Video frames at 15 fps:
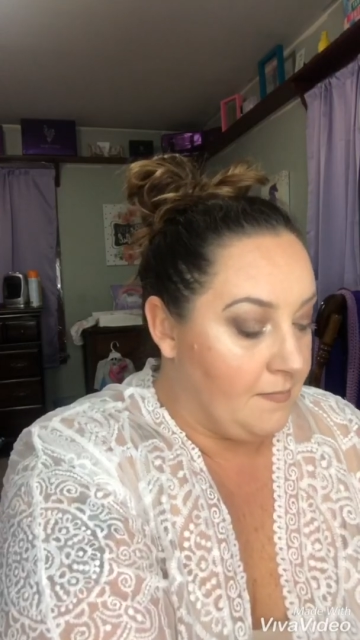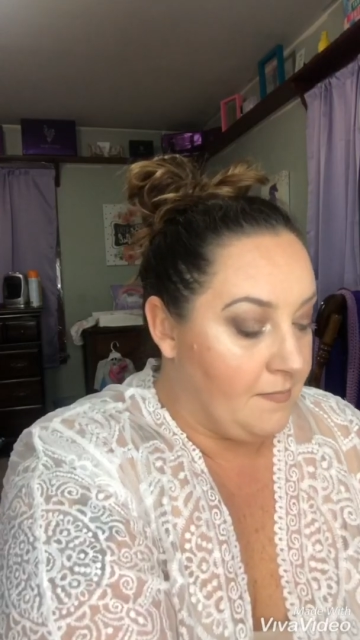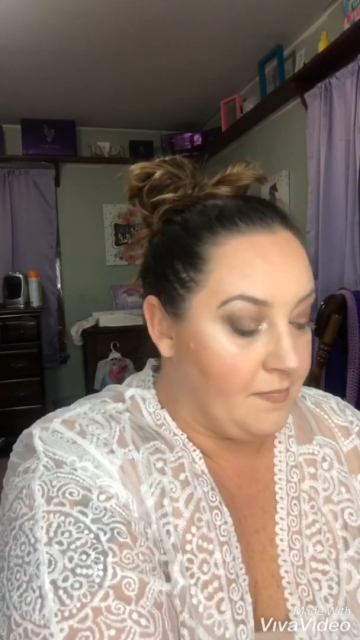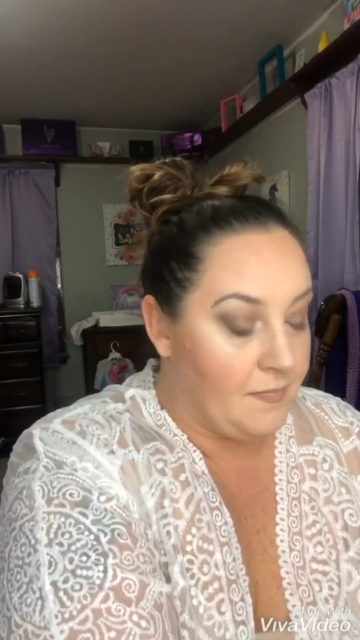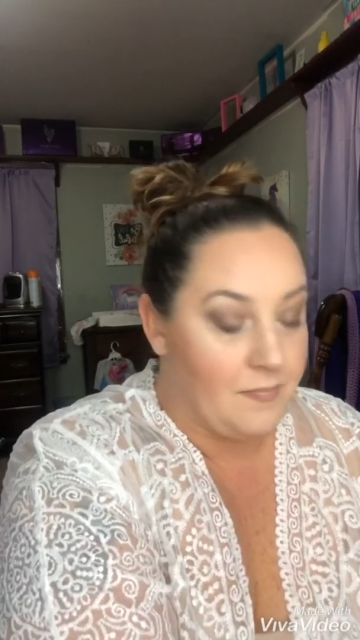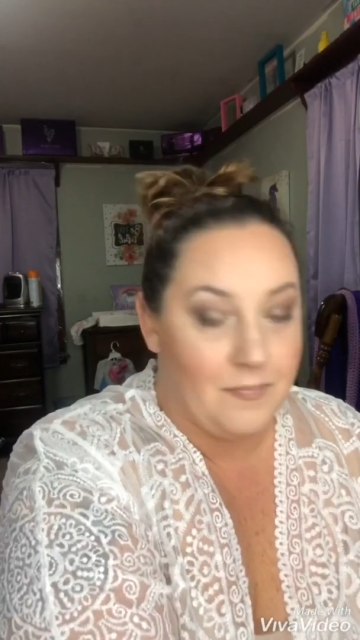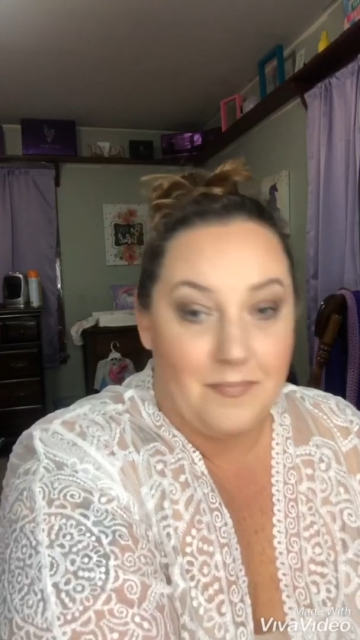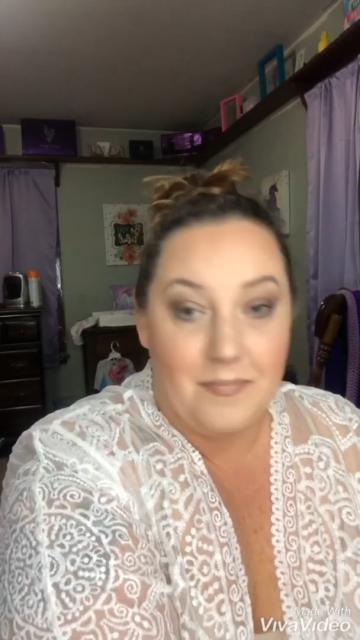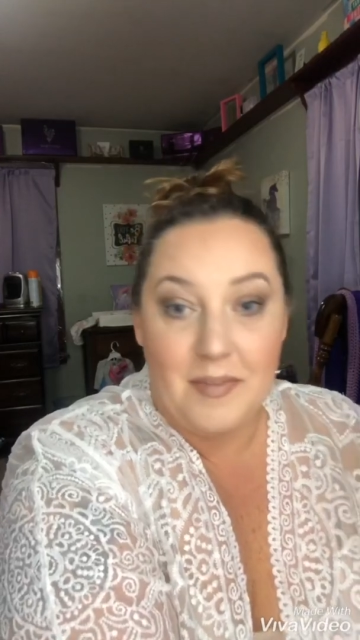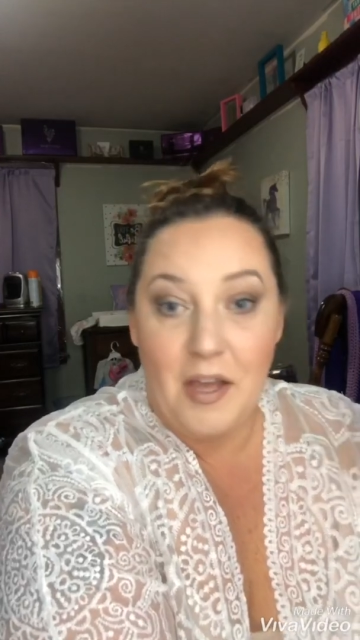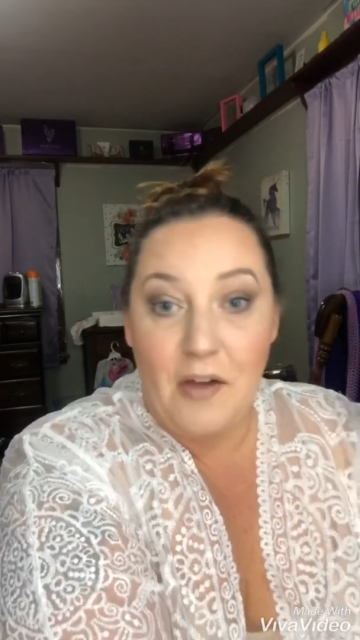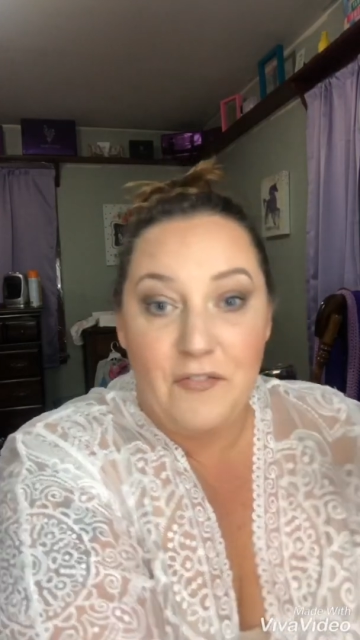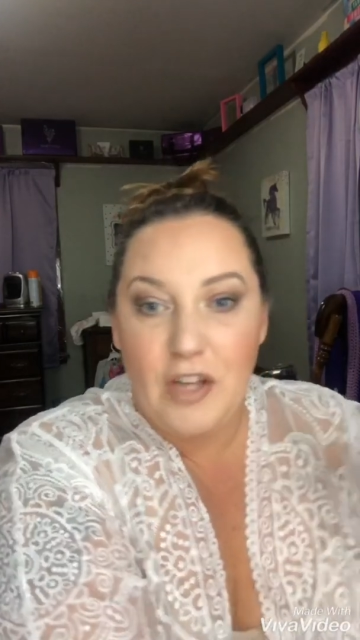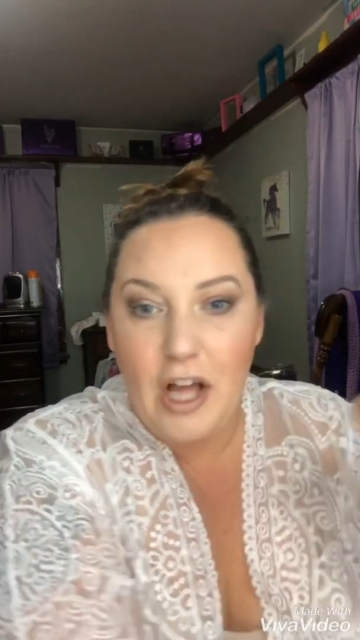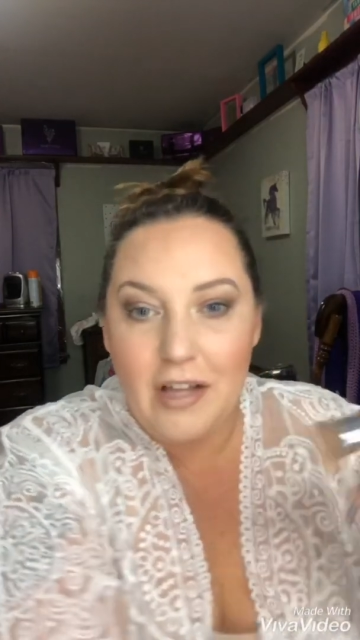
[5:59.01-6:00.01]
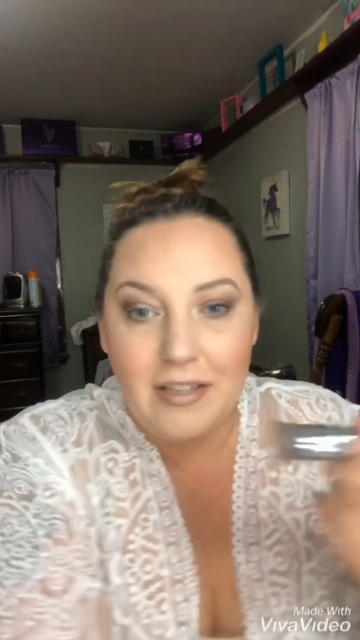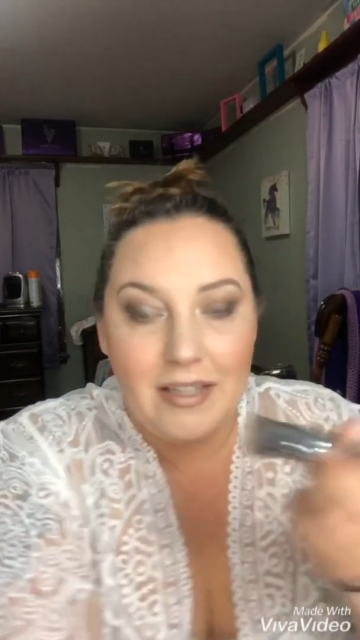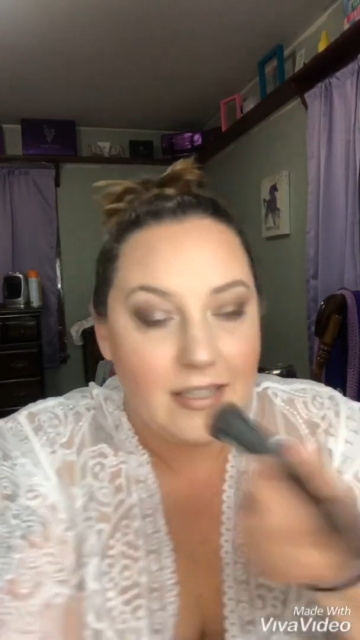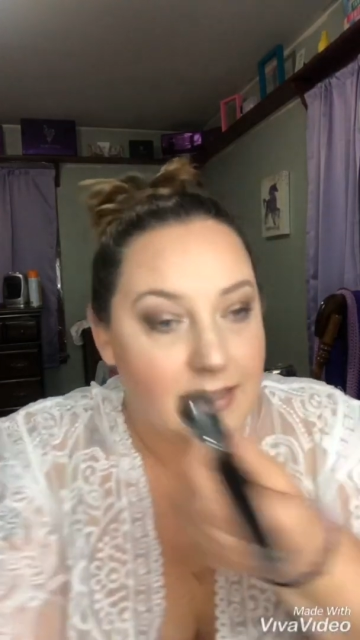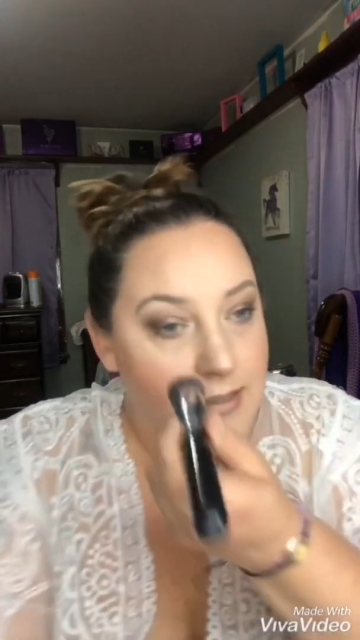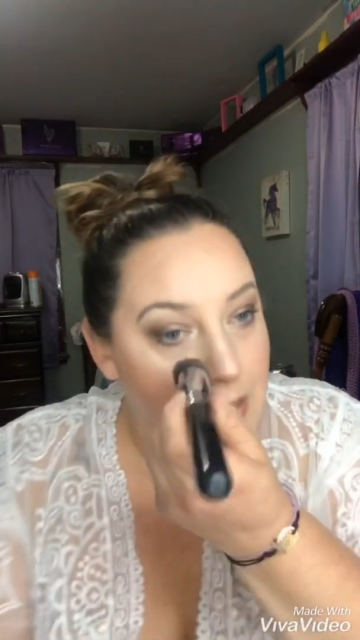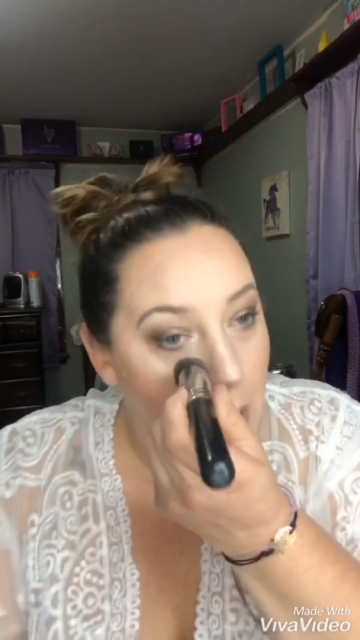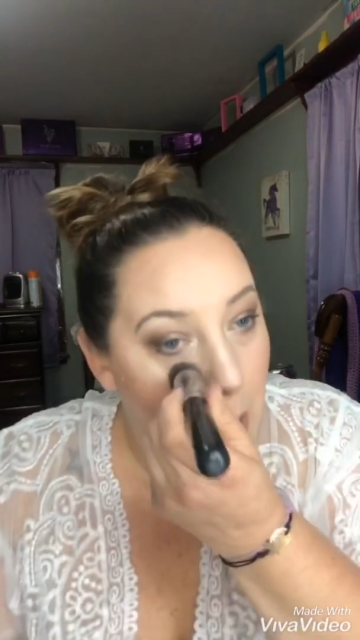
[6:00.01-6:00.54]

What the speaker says: Flawless.